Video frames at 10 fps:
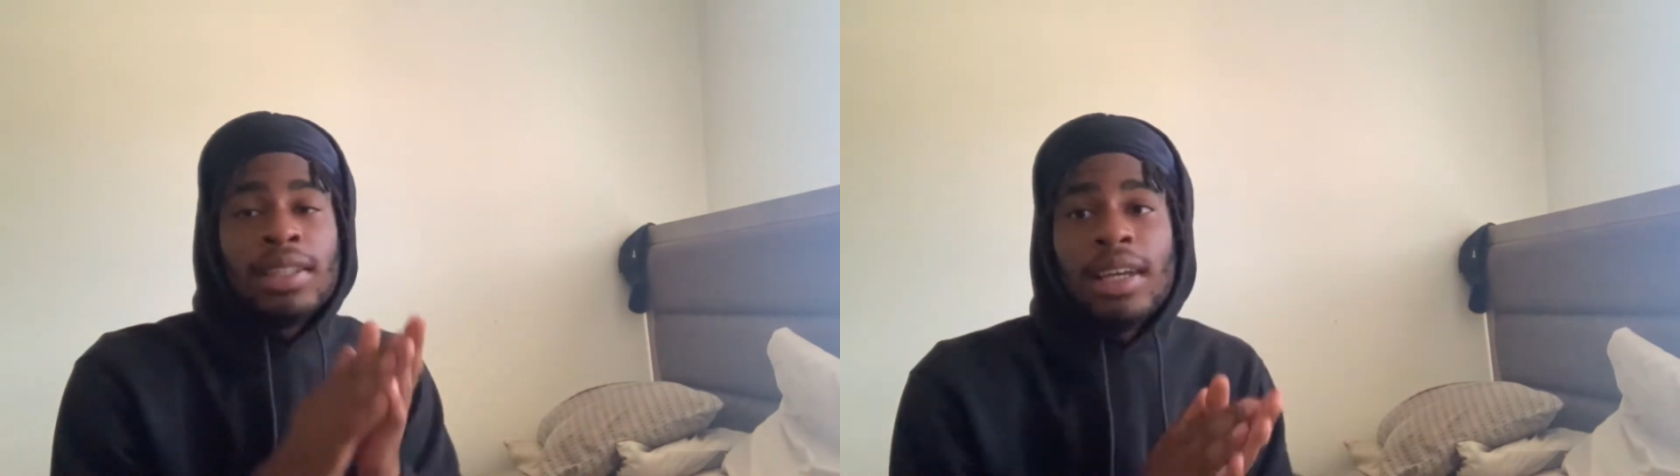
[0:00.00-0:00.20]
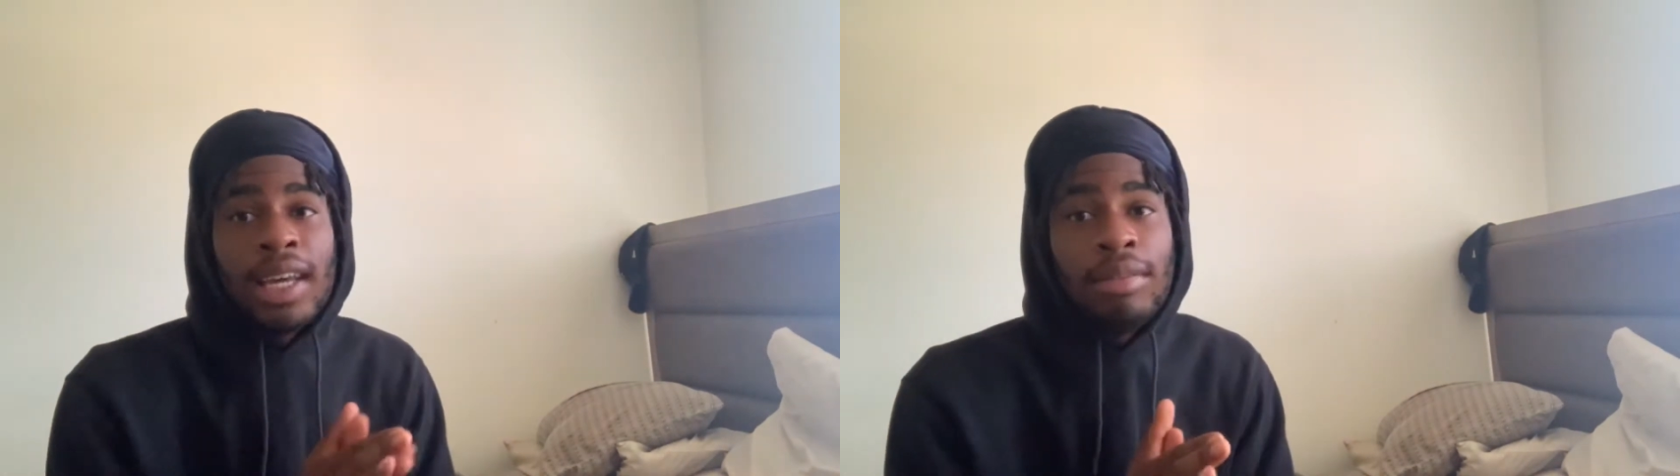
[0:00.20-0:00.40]

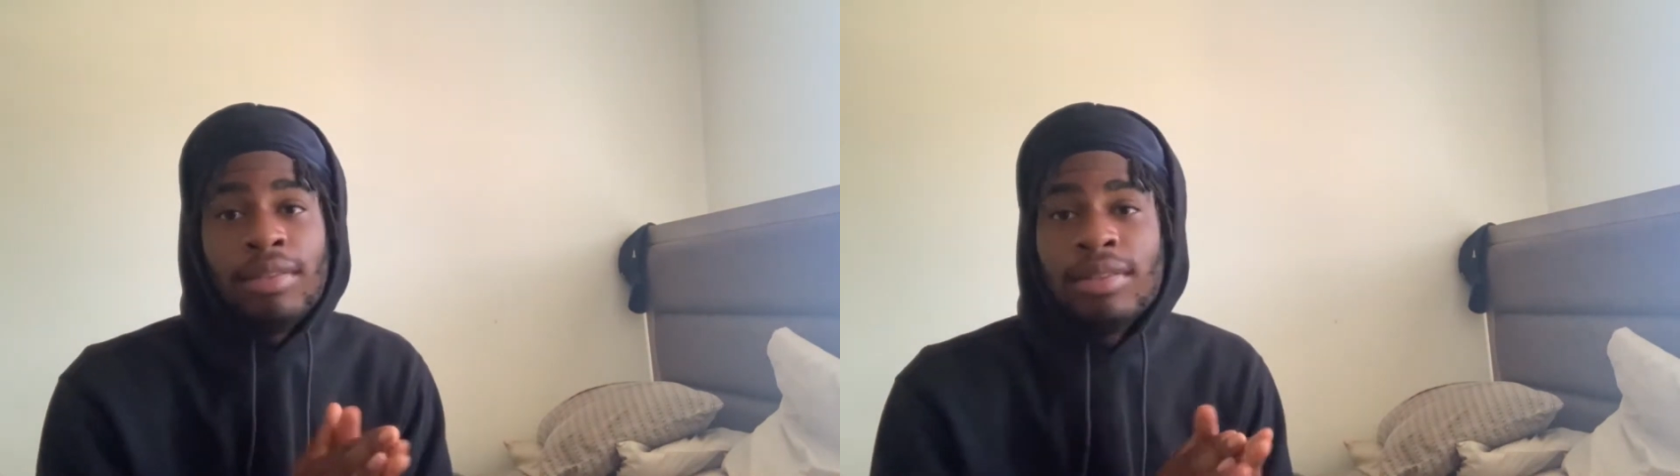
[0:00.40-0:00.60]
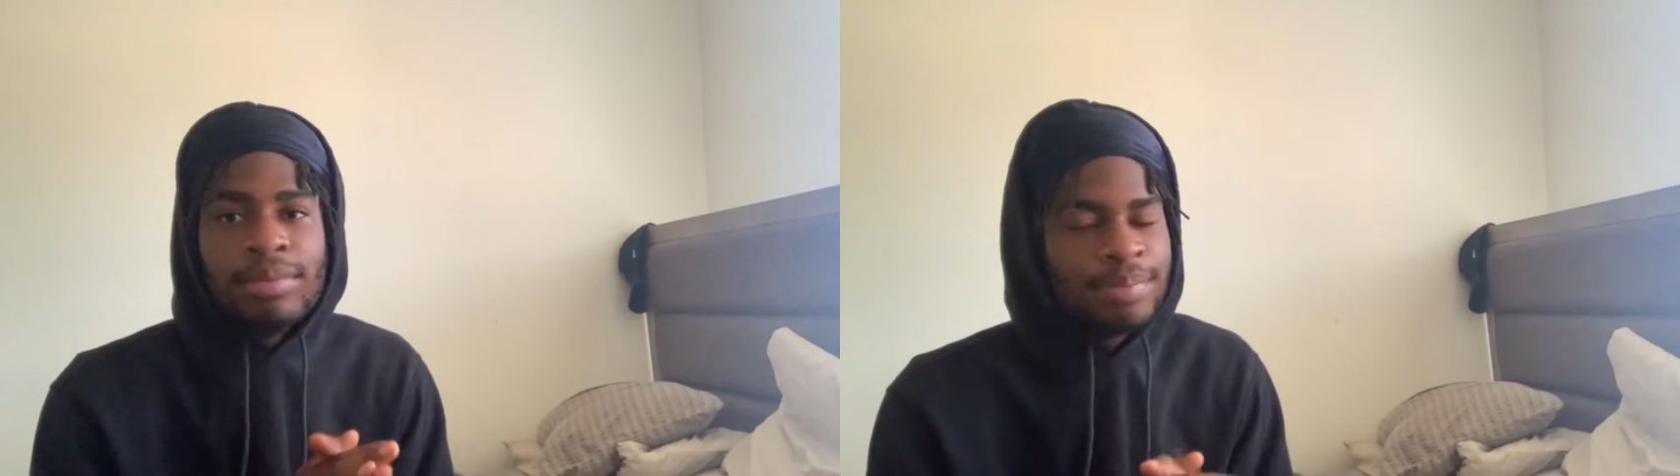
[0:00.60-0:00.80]
Hey,
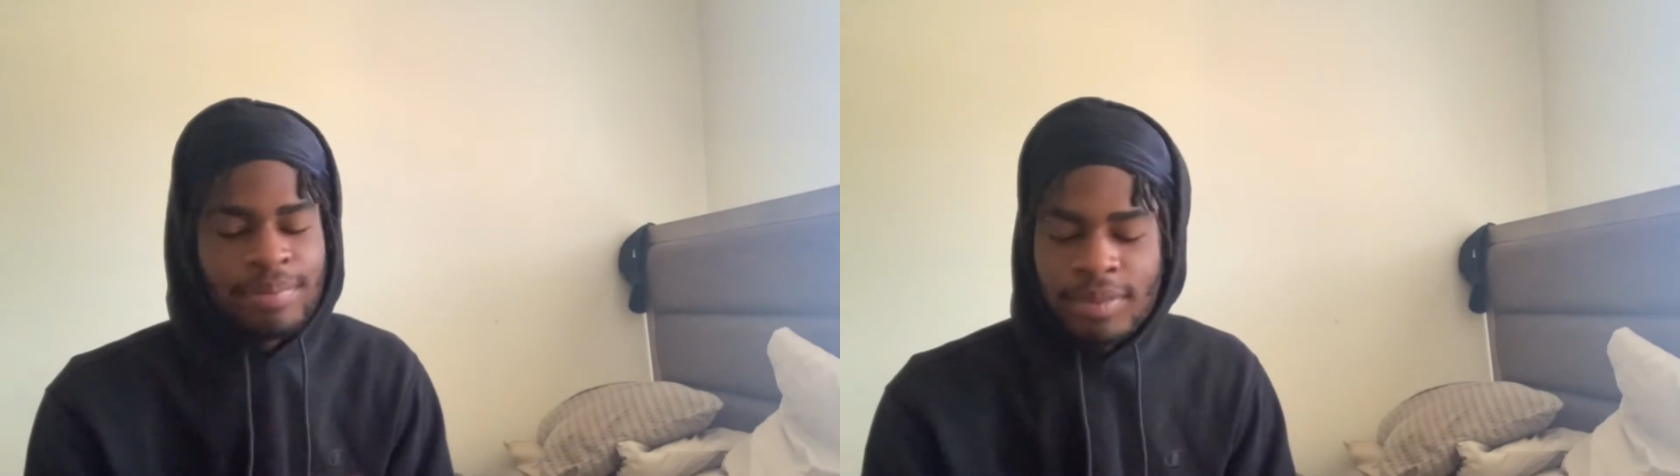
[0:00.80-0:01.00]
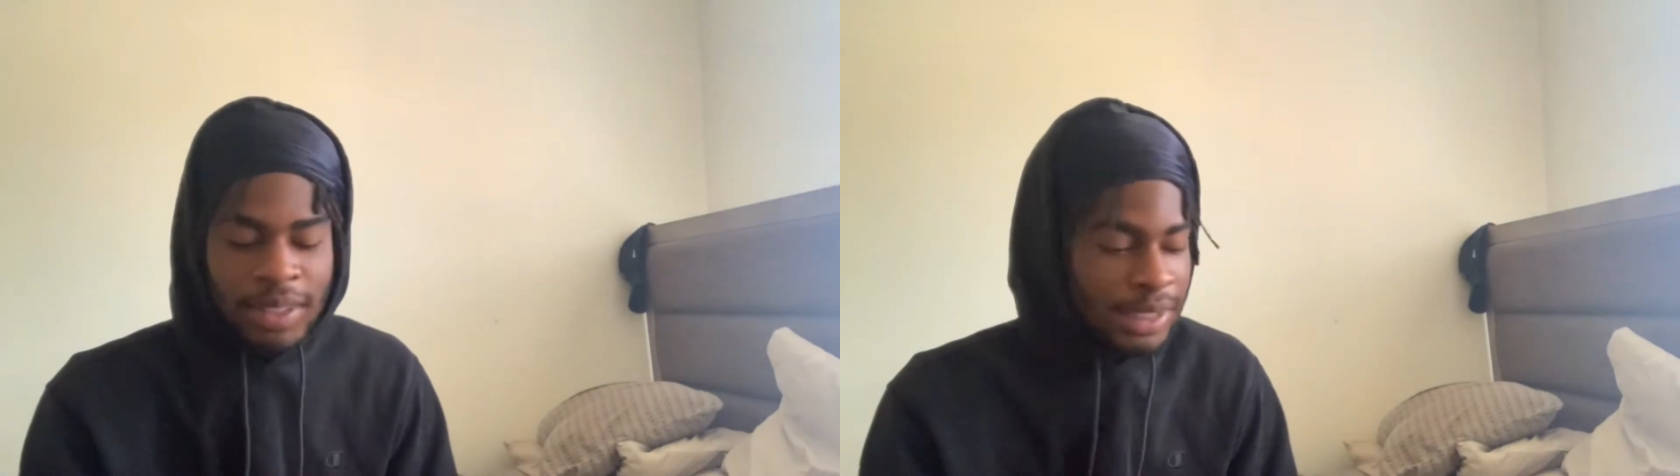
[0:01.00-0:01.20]

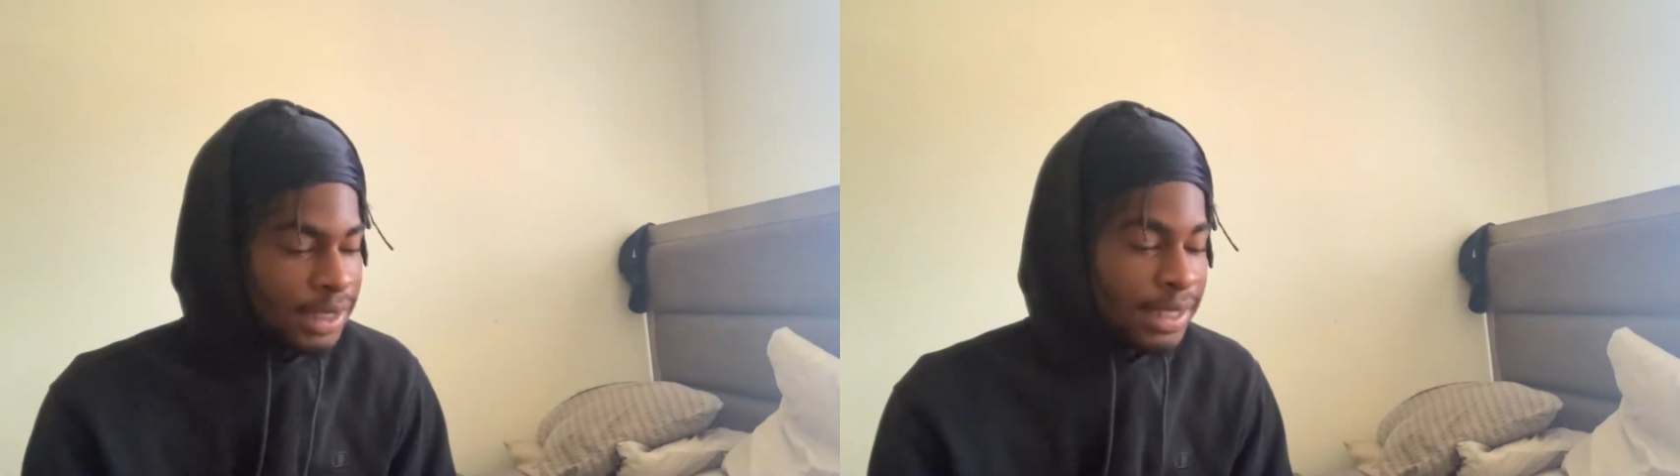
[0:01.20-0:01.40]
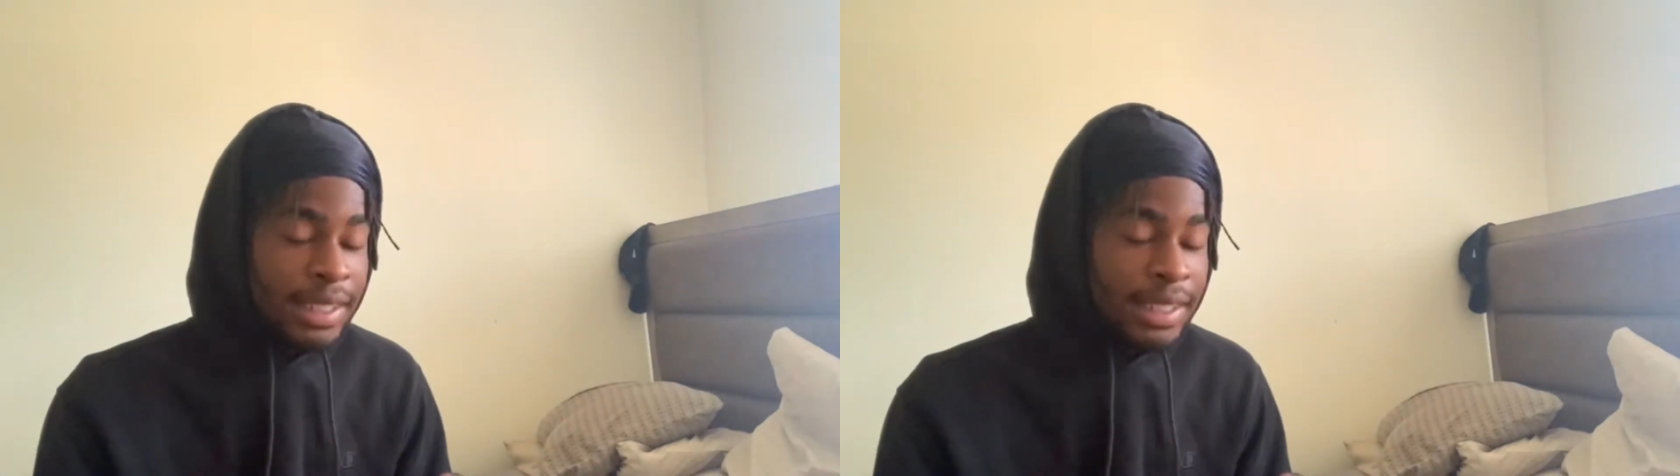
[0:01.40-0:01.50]
listen,